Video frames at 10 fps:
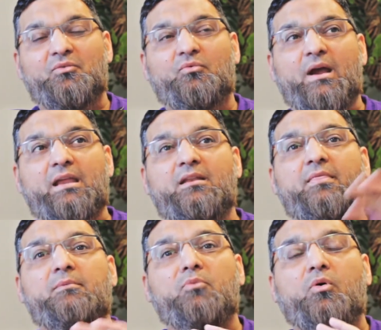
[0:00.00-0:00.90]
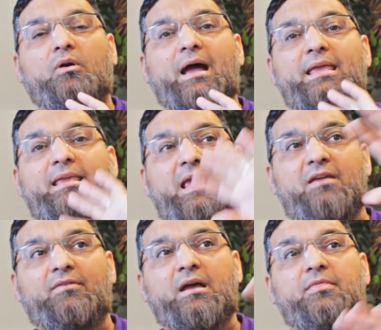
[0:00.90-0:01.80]
Right? The more I
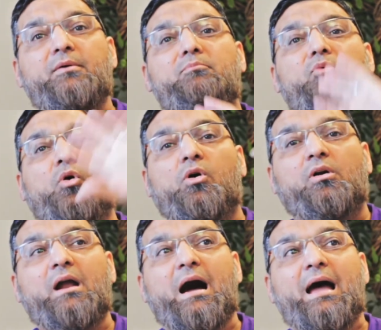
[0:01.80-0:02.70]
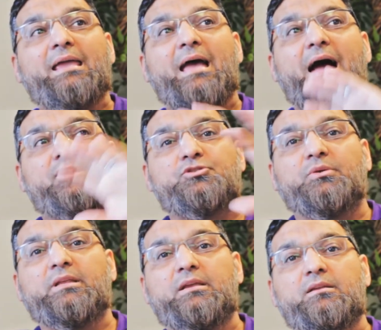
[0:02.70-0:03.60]
gave, the more I
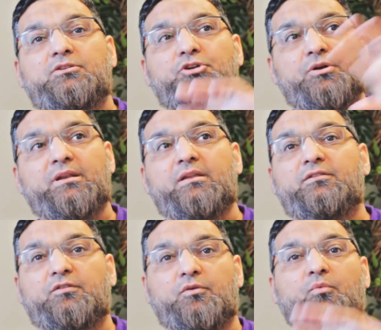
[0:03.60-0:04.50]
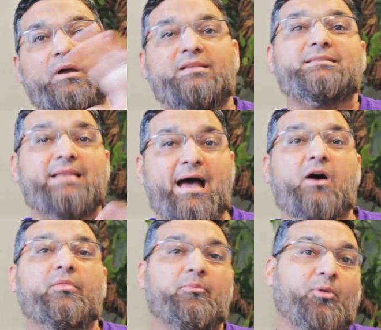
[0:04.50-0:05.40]
actually turned into what is
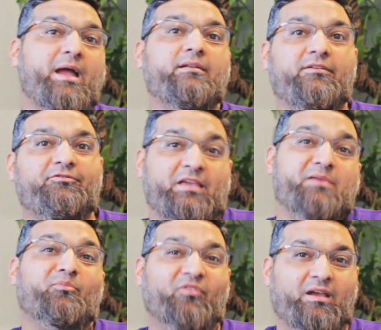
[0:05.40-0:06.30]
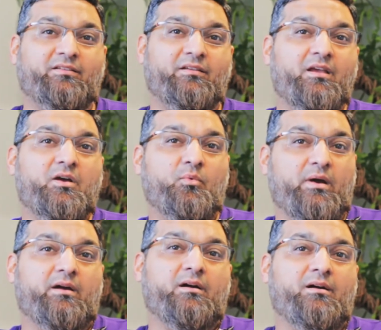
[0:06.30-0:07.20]
now the brand of Fahim Fix,
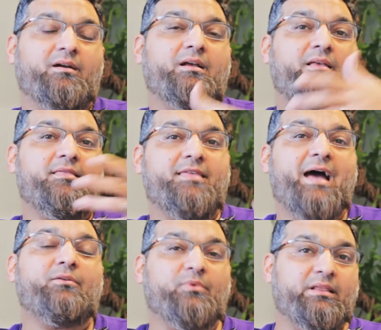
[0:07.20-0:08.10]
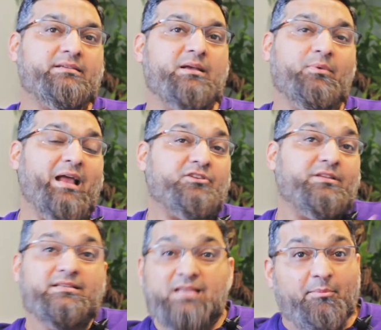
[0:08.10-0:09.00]
where someone
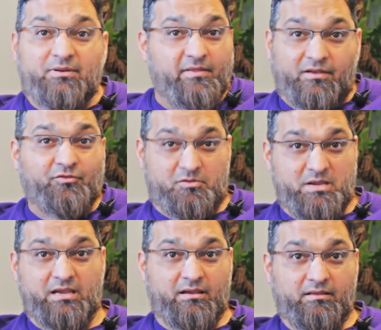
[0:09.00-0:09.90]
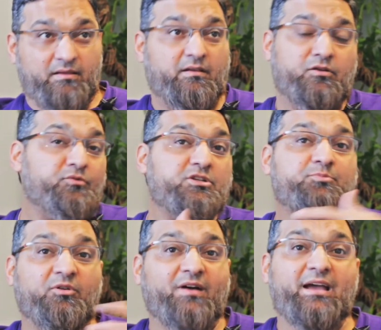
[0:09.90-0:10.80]
actually dubbed this for me. They said, you just
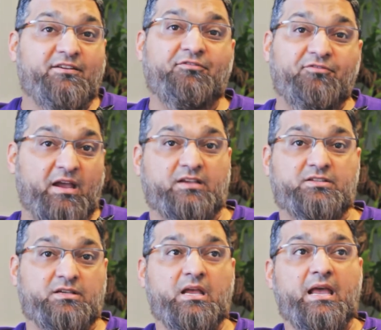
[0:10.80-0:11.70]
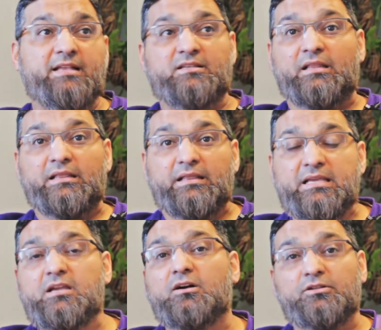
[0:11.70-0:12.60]
provide a fix. It's a
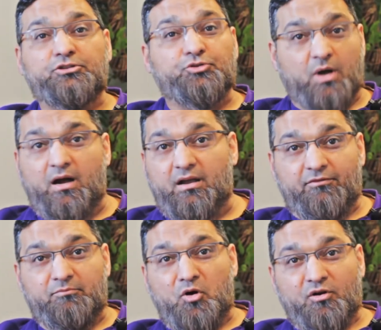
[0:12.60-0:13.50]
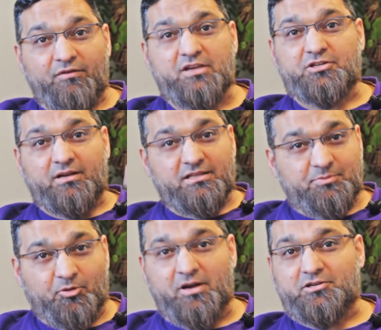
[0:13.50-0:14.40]
legal drug of motivation,
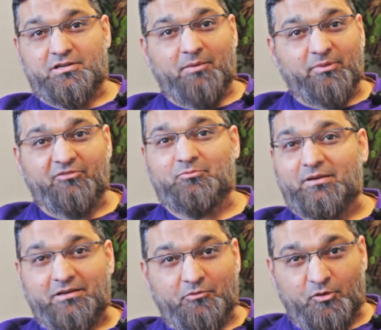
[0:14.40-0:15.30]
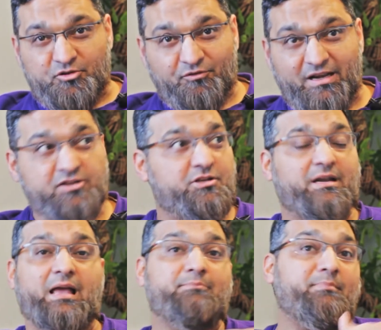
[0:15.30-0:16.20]
inspiration, upliftment, and rejuvenation.
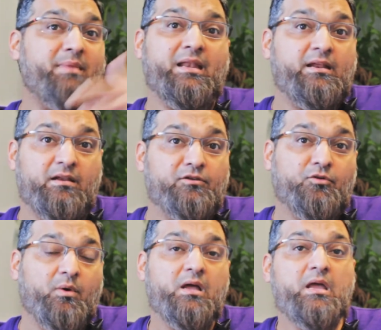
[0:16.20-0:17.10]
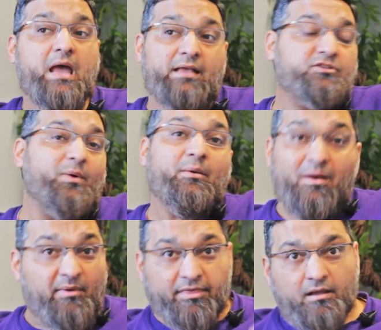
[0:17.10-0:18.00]
And I made it and so I
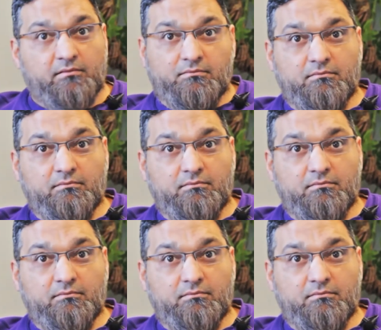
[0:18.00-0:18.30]
went with it.